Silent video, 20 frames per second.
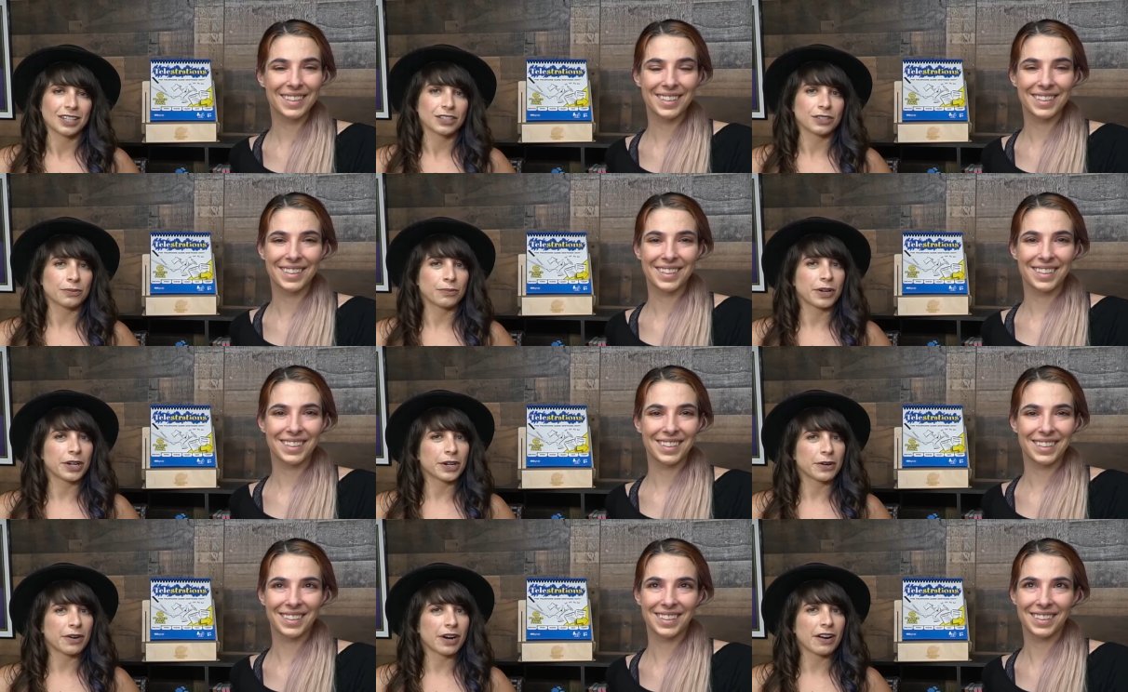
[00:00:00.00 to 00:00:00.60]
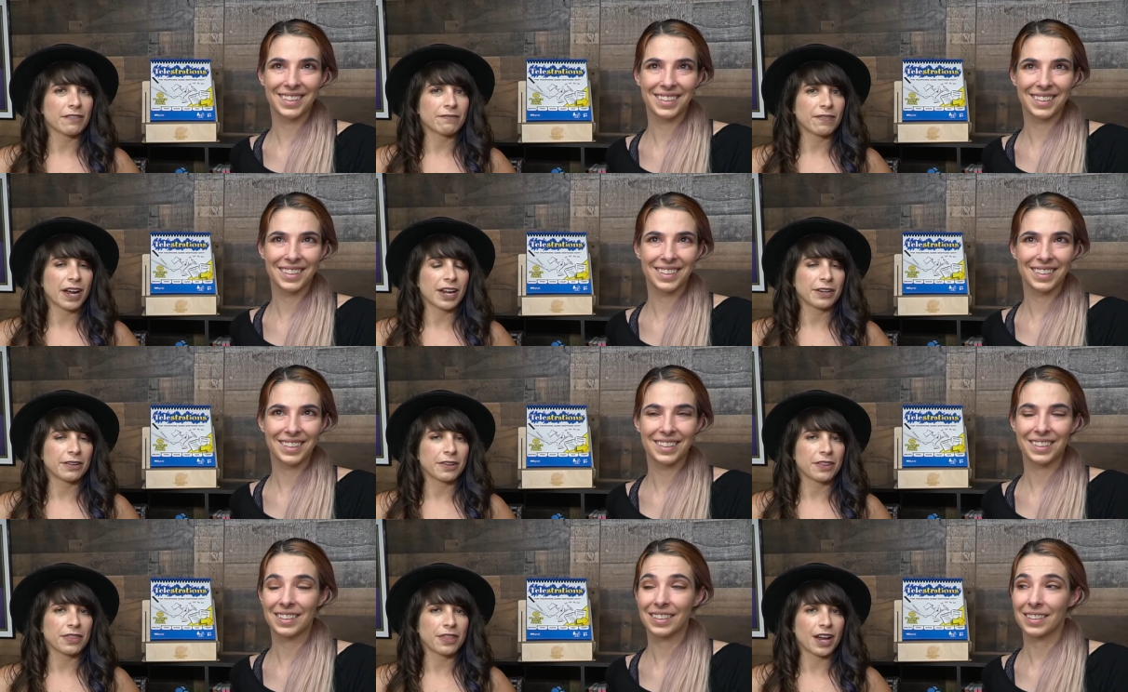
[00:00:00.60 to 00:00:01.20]
Speaker 1: So, what are our
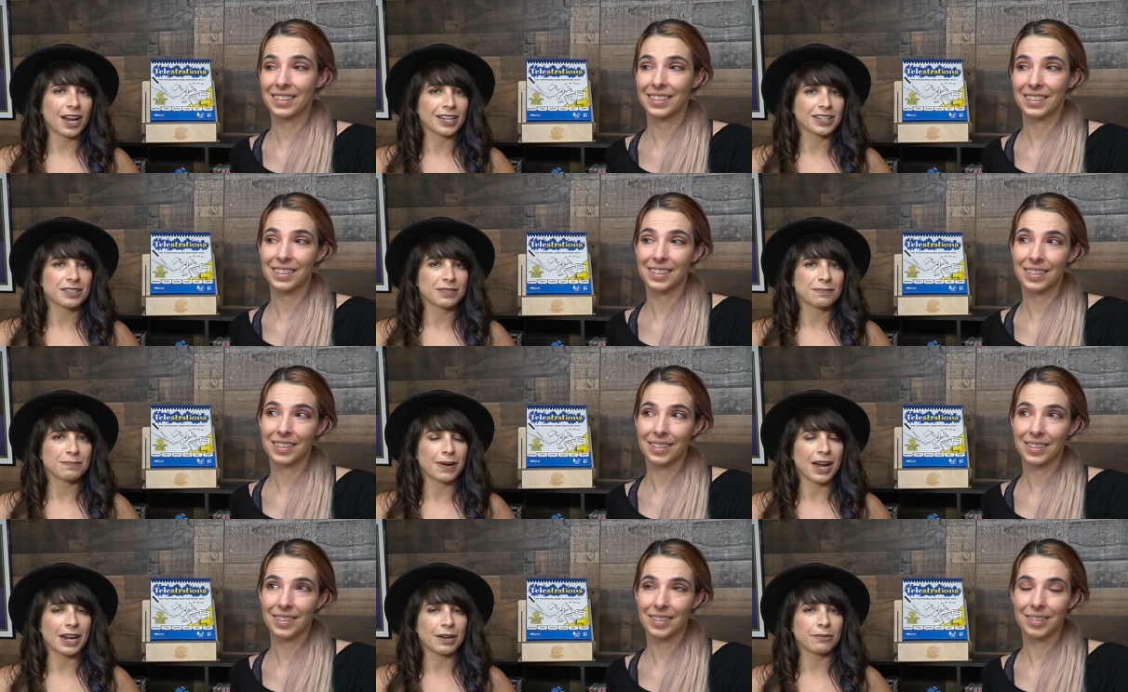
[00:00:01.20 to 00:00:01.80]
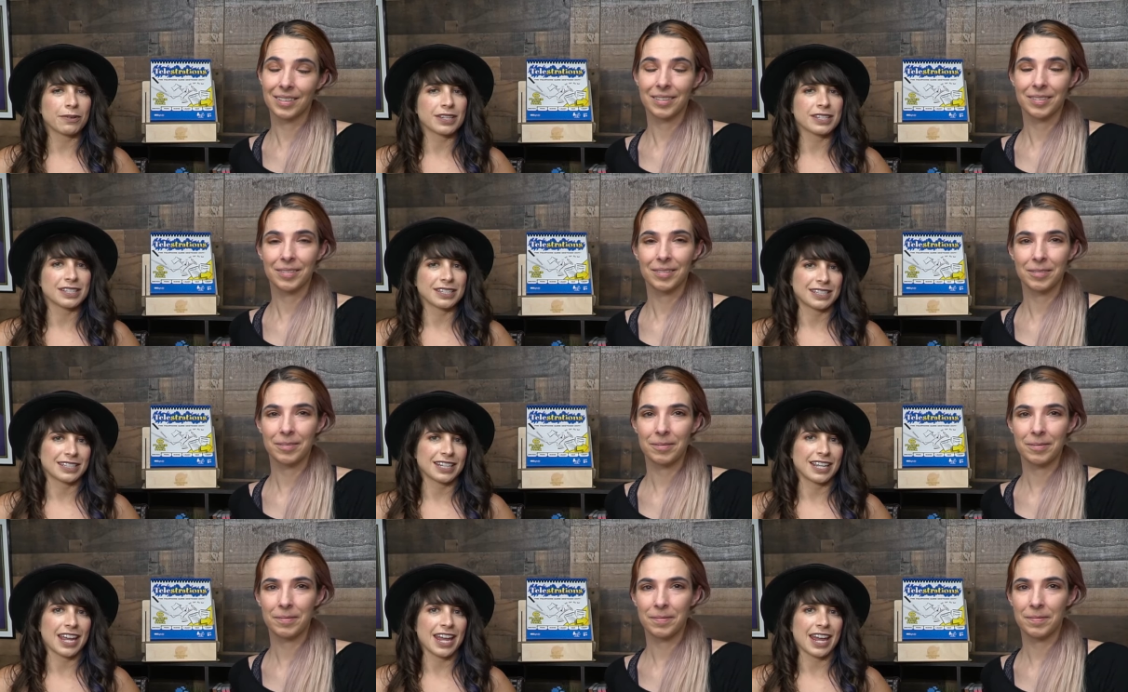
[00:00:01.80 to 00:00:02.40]
final thoughts? Mine was
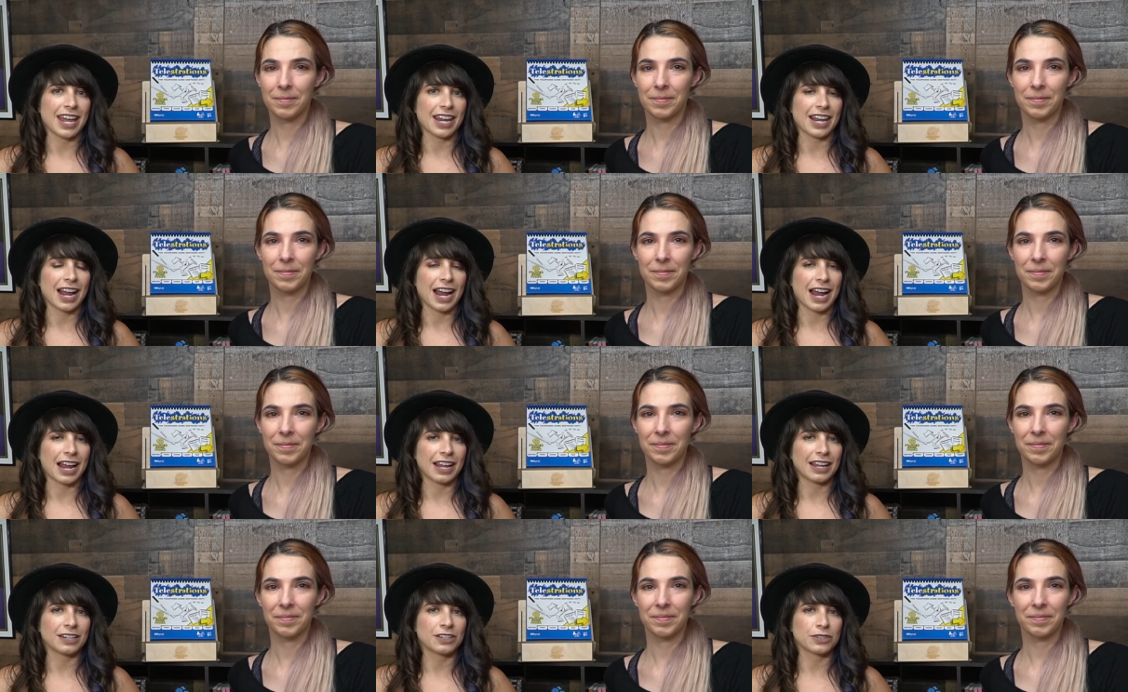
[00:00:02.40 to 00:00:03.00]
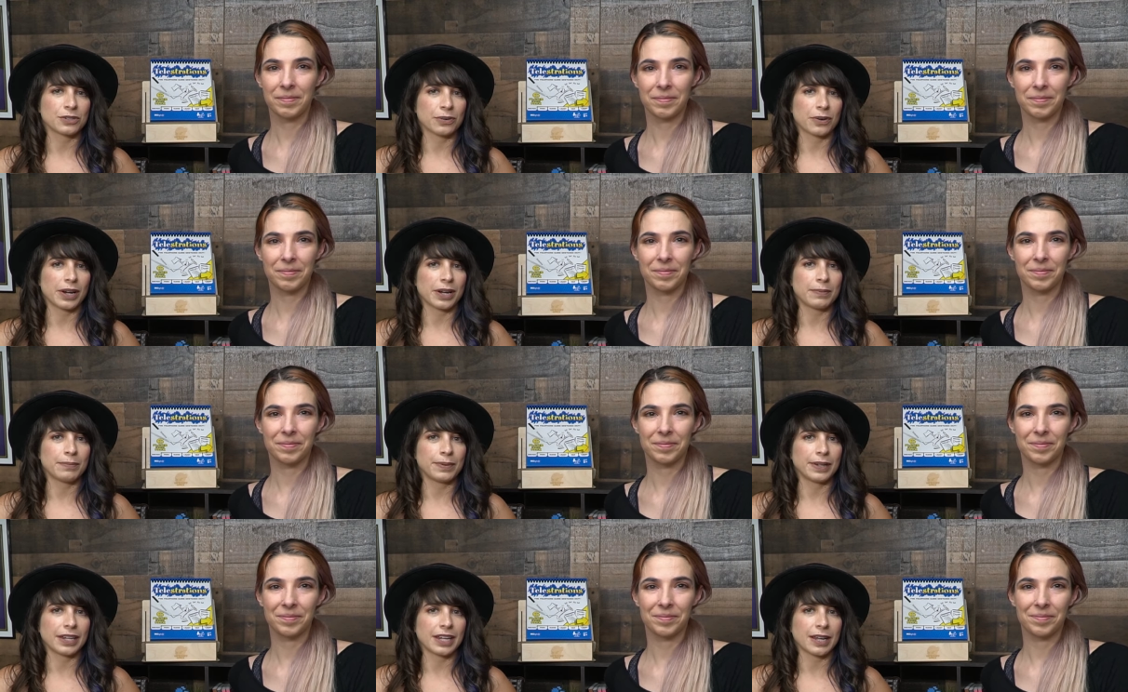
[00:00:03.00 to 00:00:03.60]
it's a hit. I
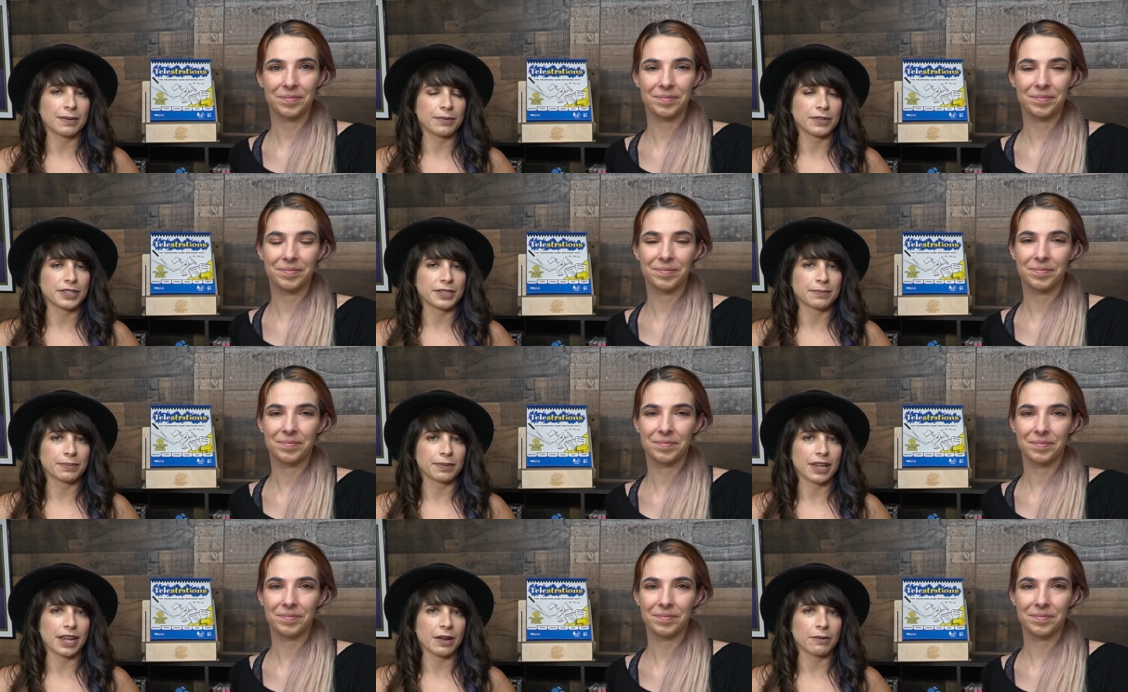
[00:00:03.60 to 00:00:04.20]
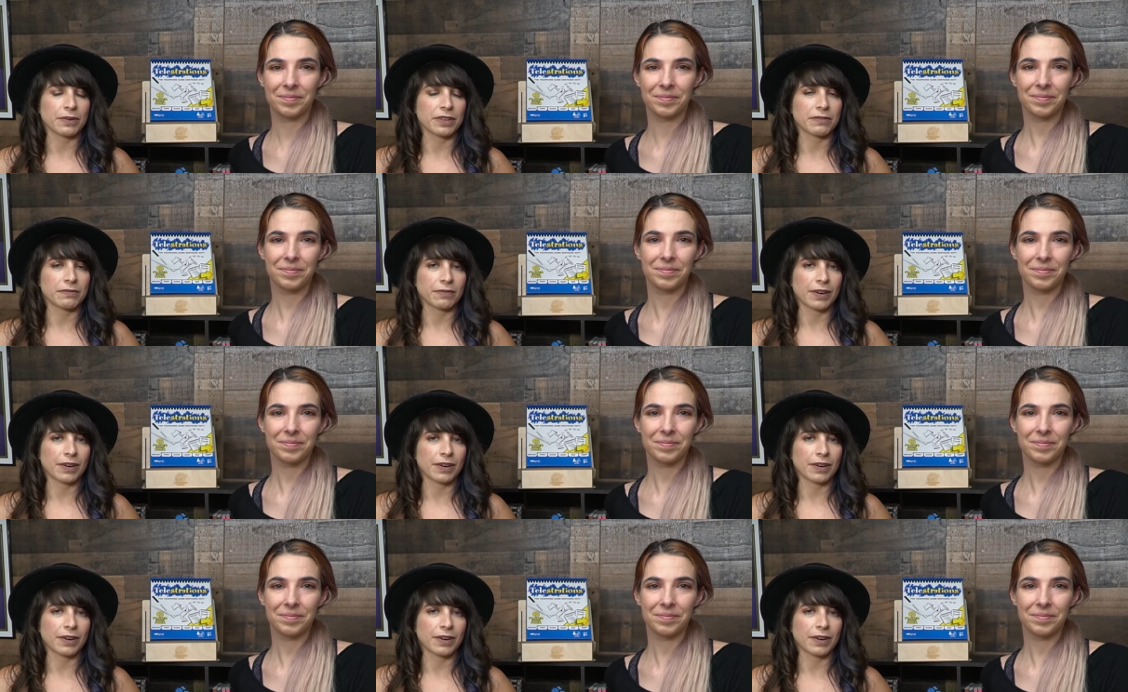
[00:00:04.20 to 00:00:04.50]
enjoyed being able to play it with